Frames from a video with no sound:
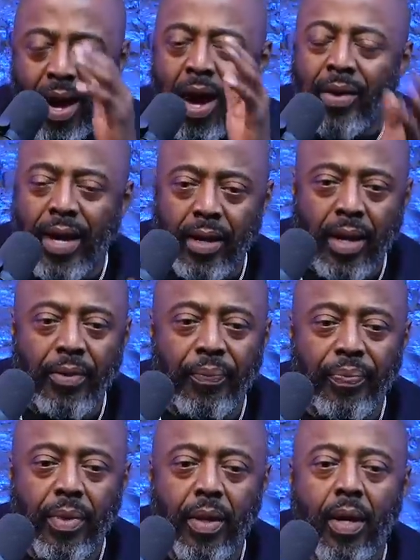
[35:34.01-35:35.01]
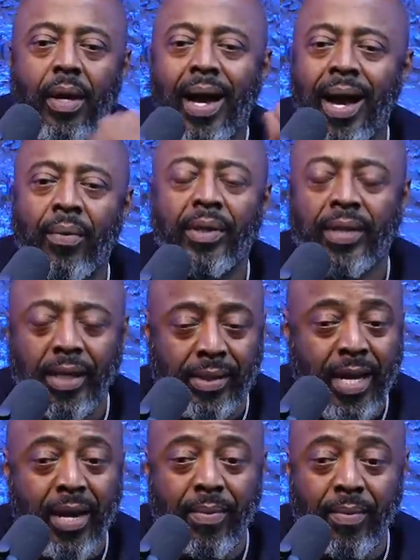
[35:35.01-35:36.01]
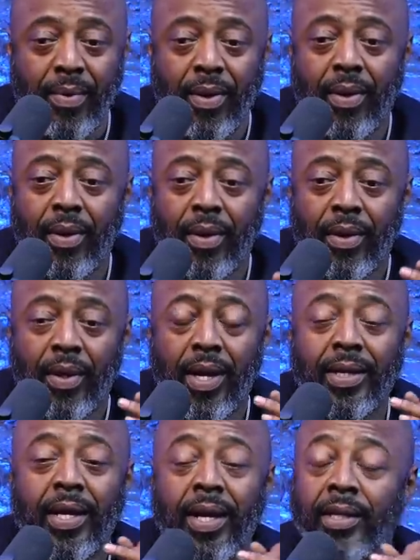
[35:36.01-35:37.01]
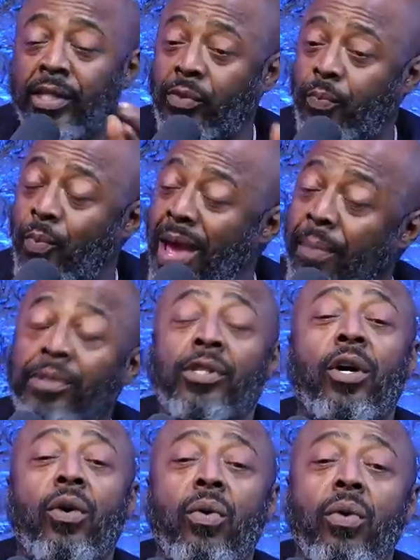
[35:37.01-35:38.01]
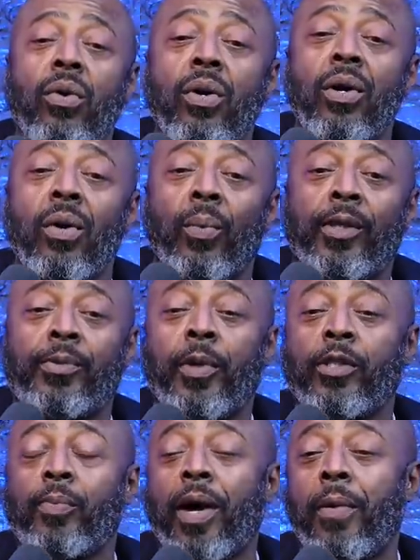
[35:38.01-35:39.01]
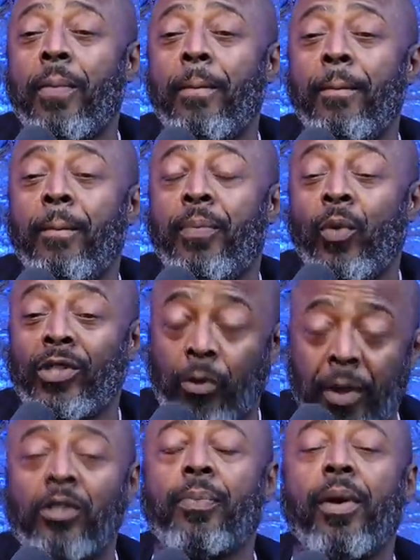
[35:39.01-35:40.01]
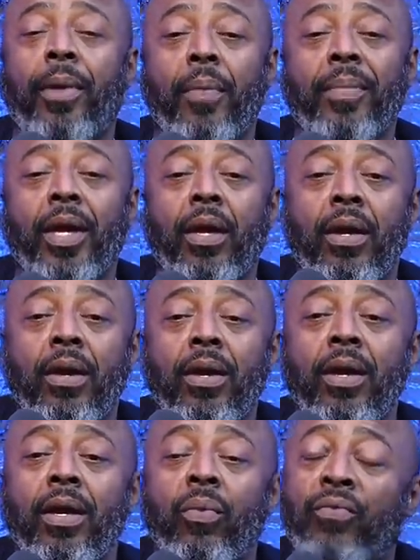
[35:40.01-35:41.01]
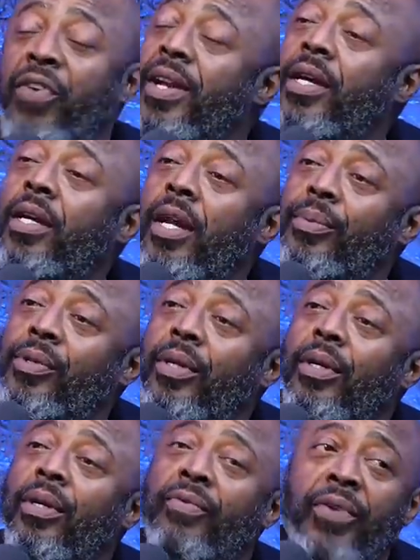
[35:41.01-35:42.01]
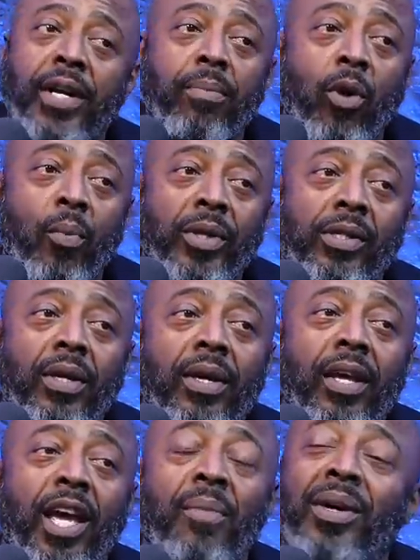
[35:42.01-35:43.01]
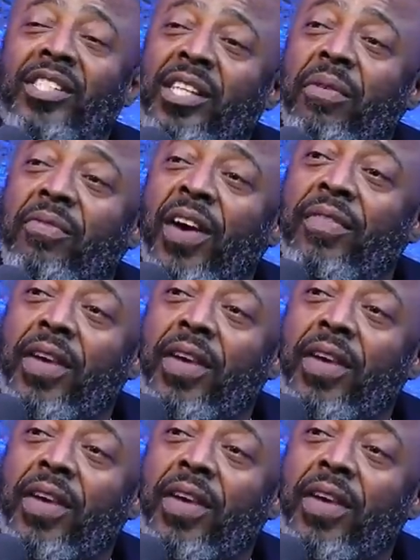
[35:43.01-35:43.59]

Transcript: Okay. I want to take time. And this episode was supposed to be about me, funny clips, funny moments in my 75